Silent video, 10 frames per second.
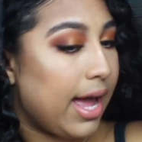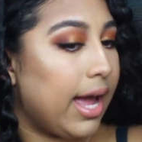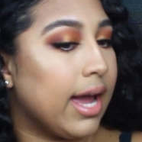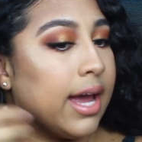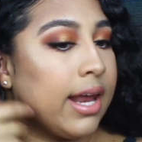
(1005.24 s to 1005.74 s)

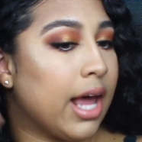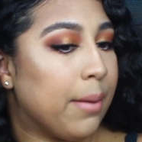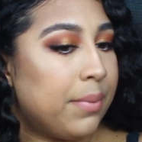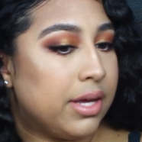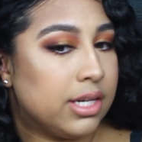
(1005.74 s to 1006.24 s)
and
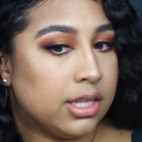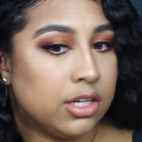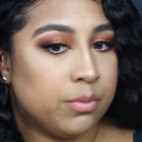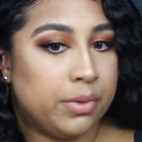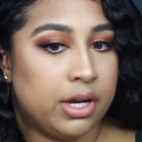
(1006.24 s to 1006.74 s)
I pinned a
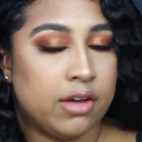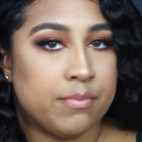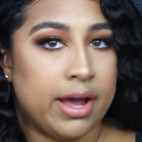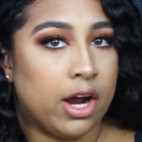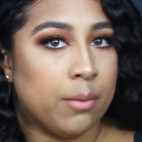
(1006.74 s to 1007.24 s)
little bit
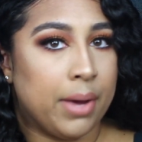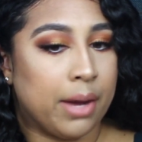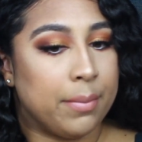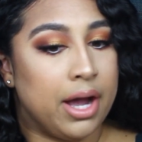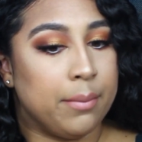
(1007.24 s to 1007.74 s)
of my hair
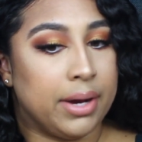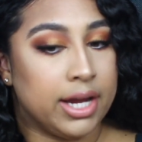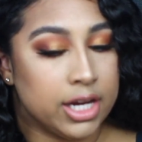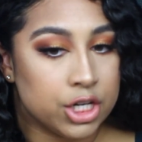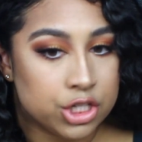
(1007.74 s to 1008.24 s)
back behind
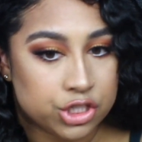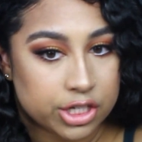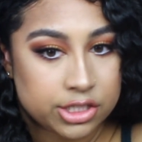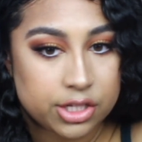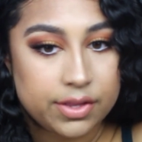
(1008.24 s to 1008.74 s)
my ear
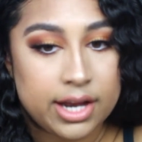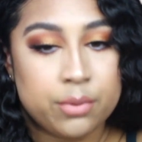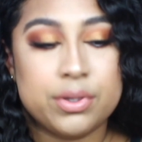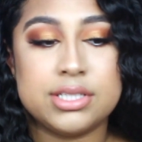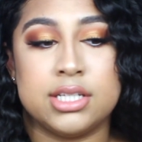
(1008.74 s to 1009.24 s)
just so that
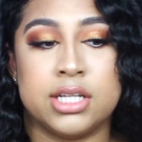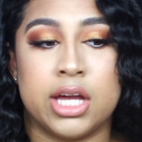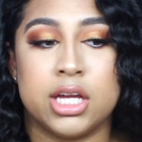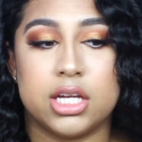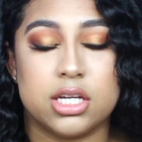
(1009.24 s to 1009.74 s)
it wasn't,
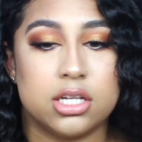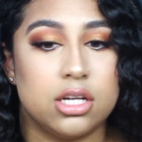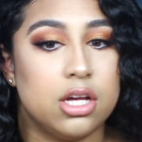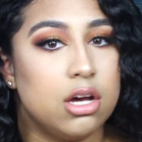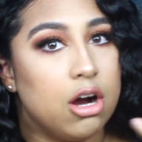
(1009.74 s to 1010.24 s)
like,
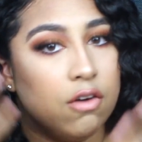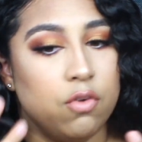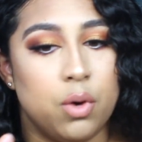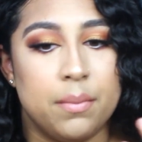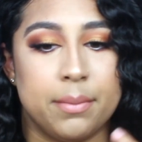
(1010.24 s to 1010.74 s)

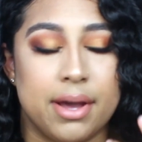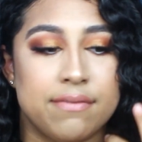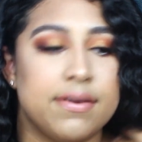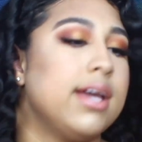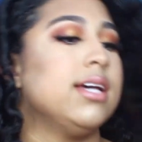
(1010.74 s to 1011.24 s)
overwhelming my
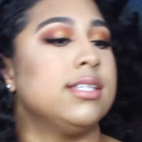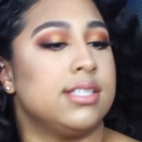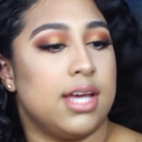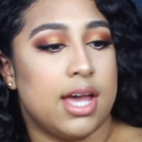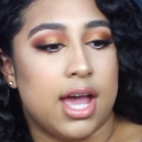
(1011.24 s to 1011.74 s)

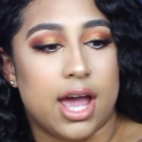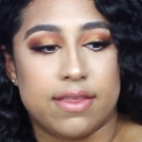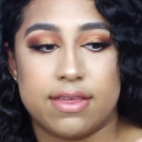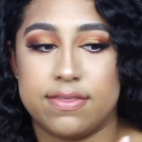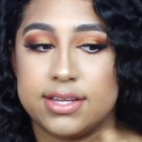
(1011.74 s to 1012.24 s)
face.
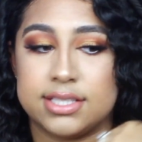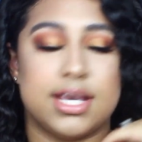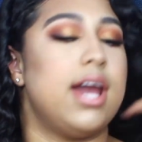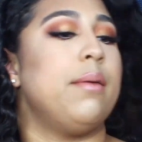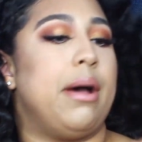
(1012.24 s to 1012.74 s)
And then this
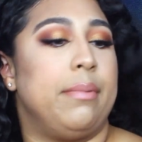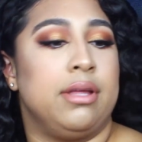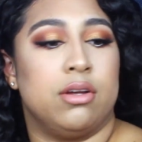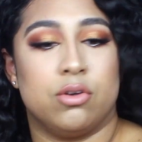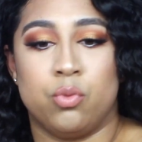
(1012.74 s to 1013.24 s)
side, I'll
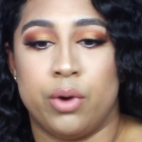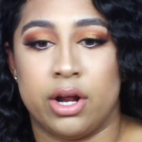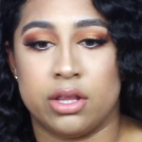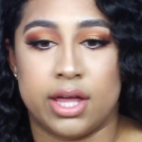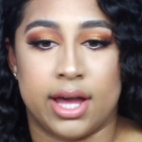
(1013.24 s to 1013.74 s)
probably
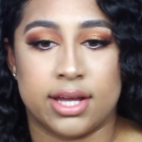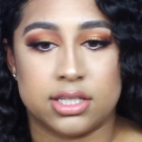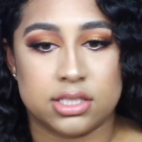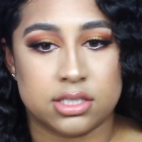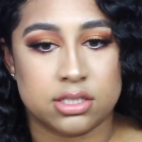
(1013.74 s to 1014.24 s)
wear
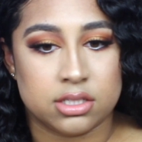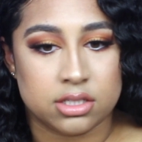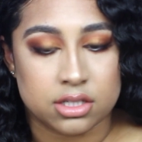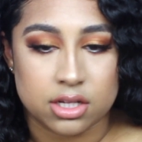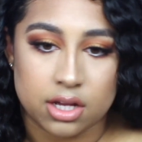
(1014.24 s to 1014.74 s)
that
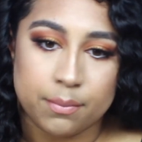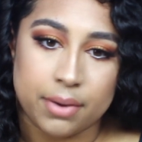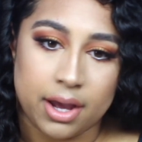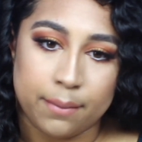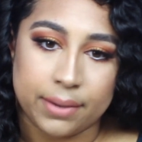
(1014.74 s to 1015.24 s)

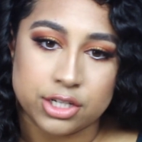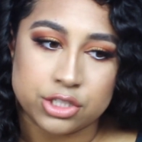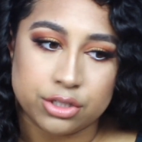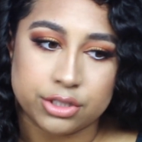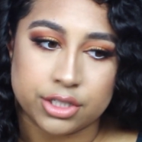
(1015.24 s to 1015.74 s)
behind my
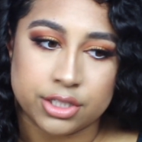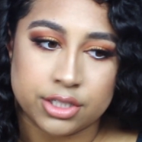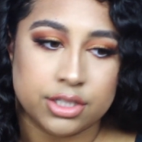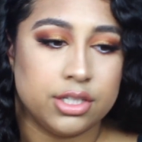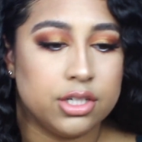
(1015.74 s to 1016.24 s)

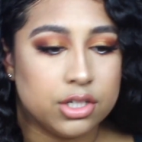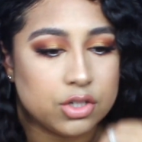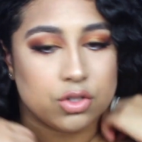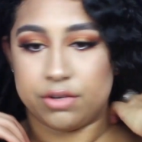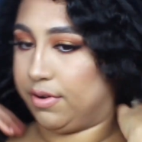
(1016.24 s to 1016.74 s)
shoulder,
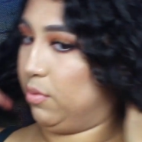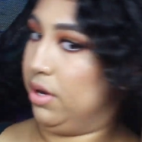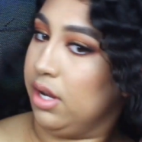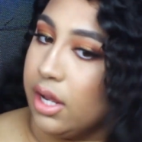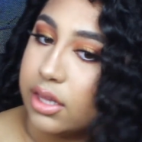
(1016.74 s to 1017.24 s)
or if I
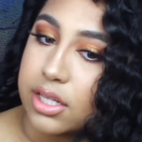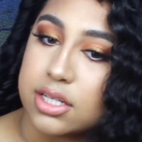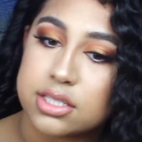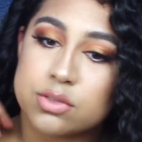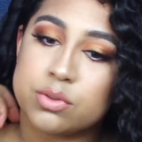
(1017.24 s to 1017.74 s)
wear it like
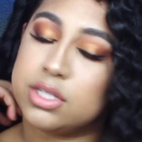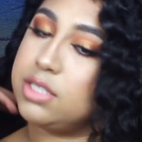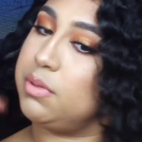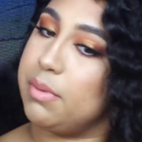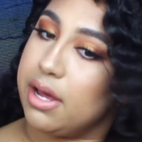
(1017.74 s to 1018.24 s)
this, would
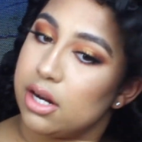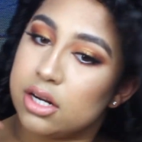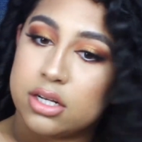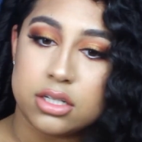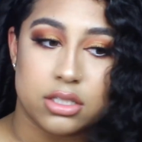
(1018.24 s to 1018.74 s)
this be better?